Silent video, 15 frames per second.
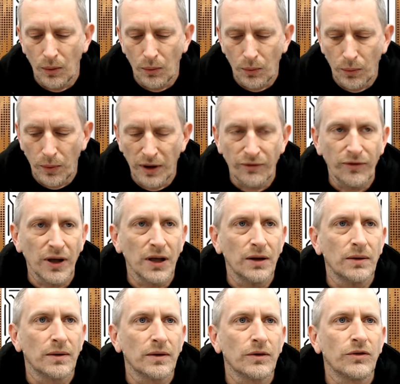we figured
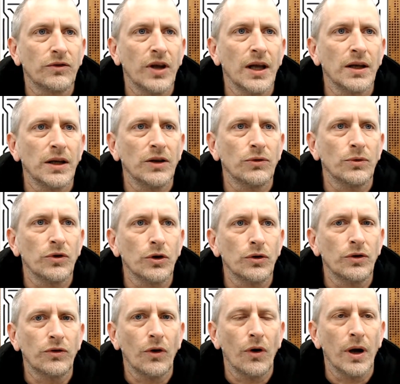10 years was a
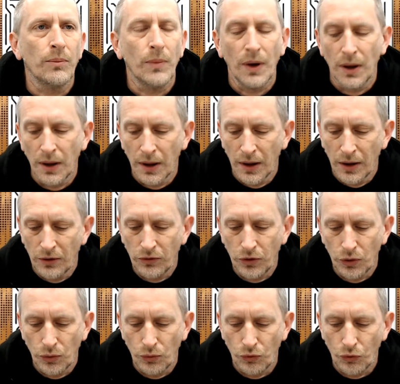good time
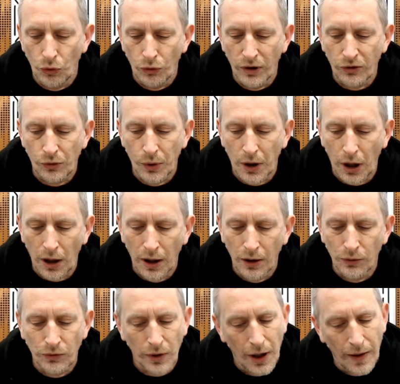to draw it to a
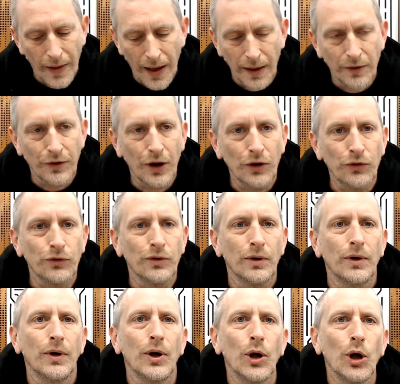close. And that does
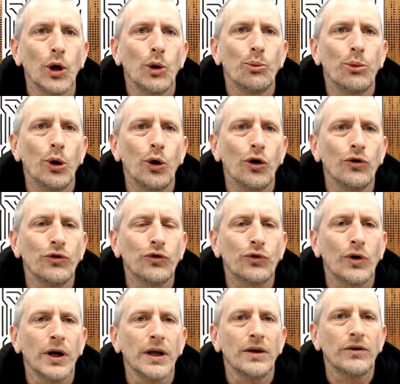pull on
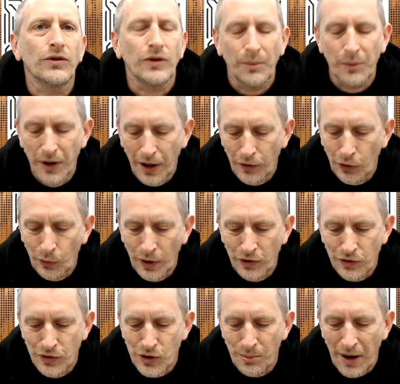straight into some of the other
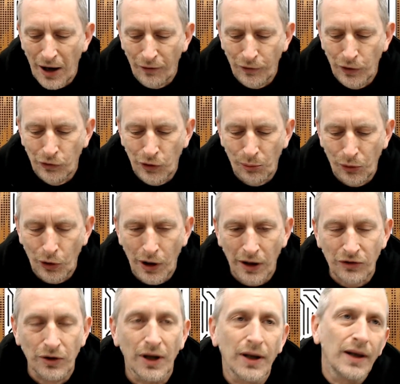questions about future
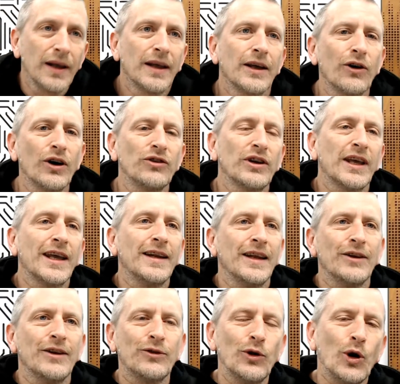products. Guys, again,
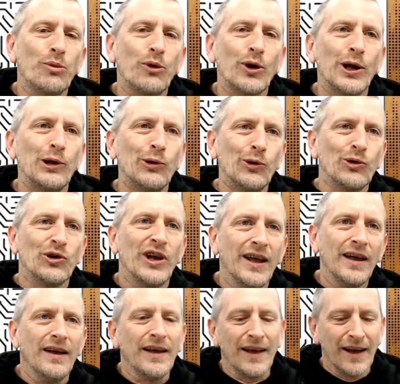it's not a product launch
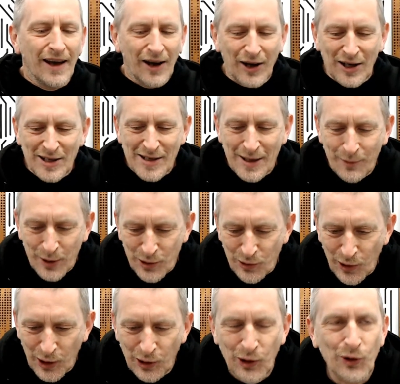here. I can see what you're
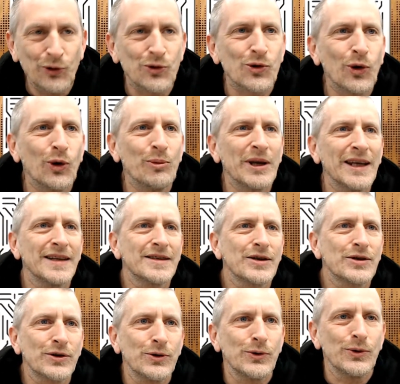trying to do, draw me
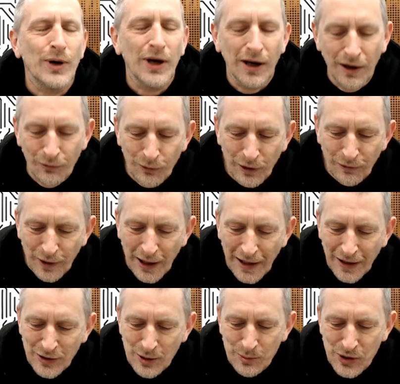into
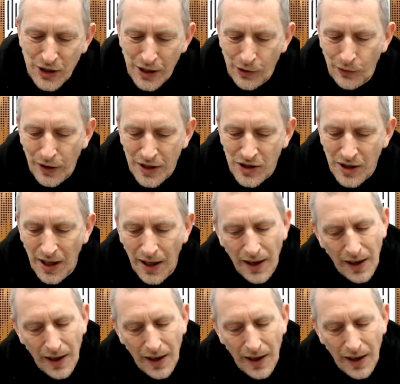revealing some secrets.